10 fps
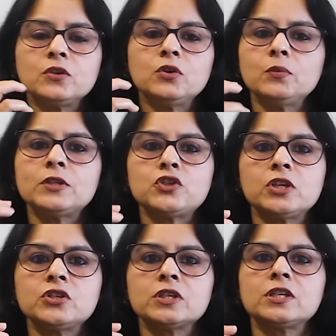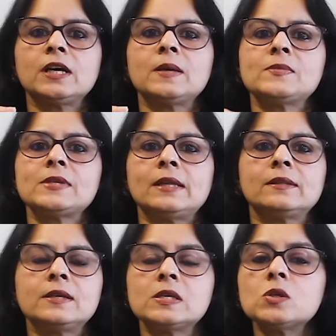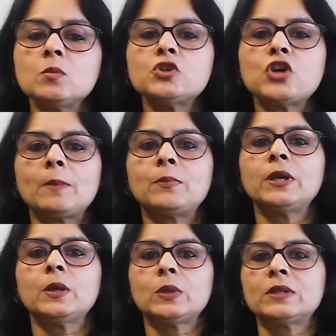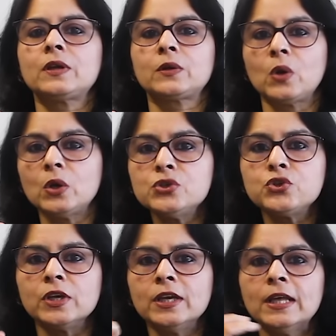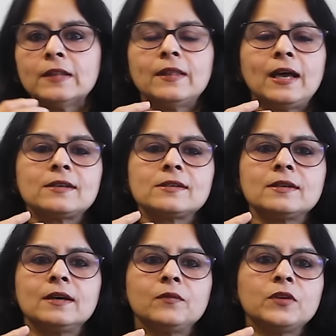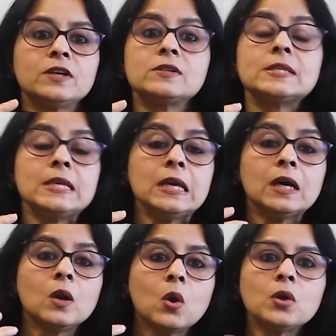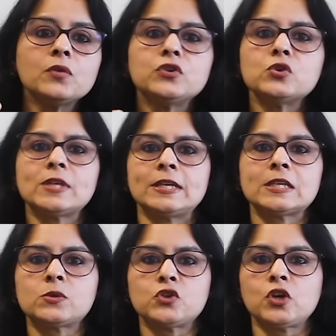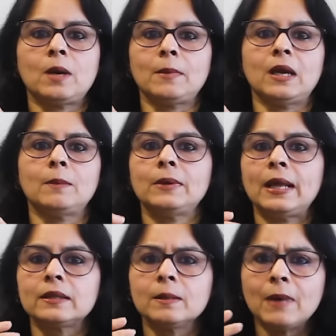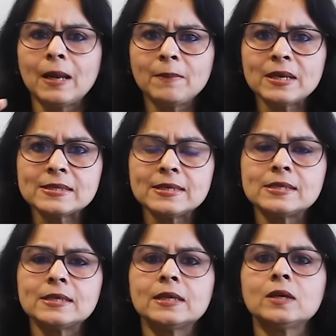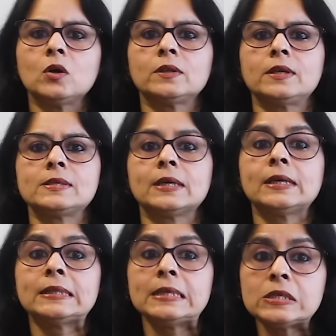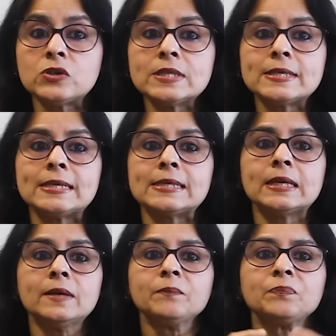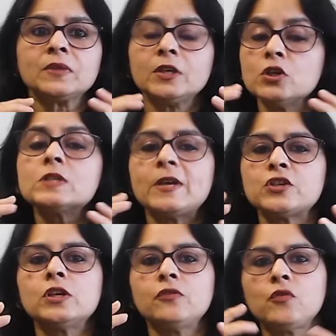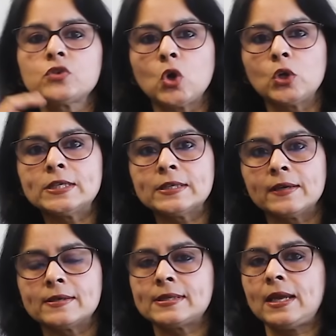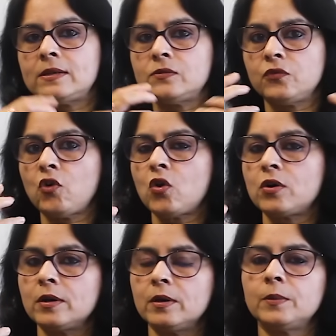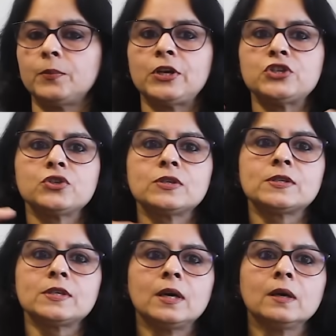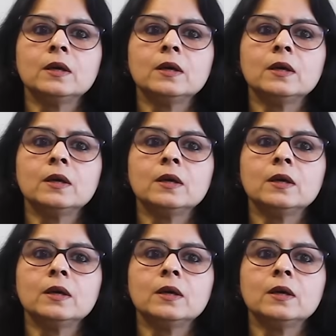with changing times and there is so much happening with technology that we are seeing a lot of new settings which are coming up, like the bypass setting, or there is the cathedral setting, especially for solitaires and for precious